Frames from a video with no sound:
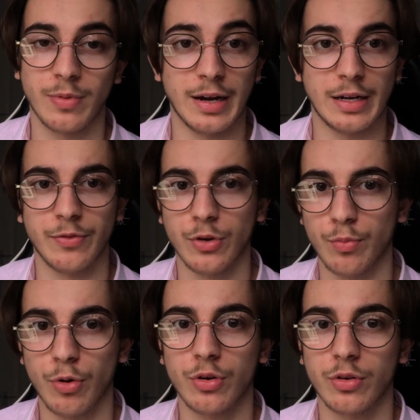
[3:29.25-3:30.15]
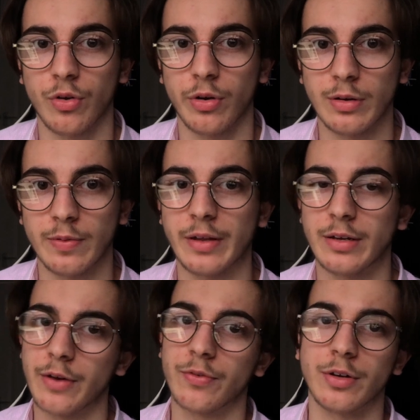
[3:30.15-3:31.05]
And if you do product design, then you
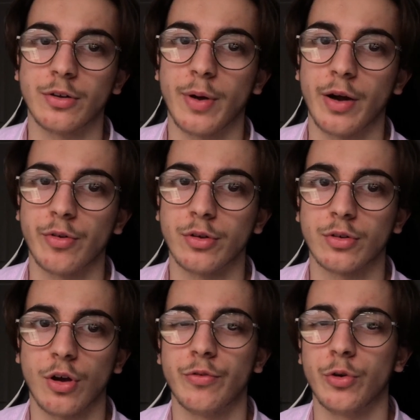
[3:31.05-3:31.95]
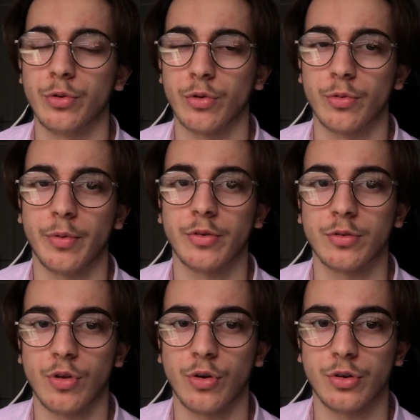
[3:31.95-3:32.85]
definitely do areas of user experience
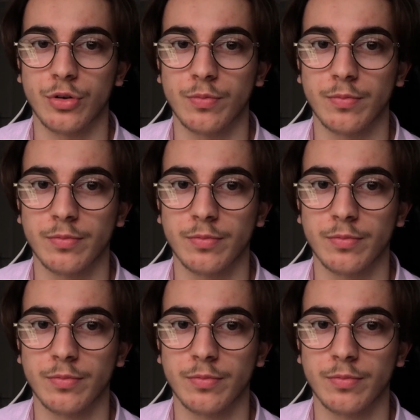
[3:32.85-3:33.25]
design too.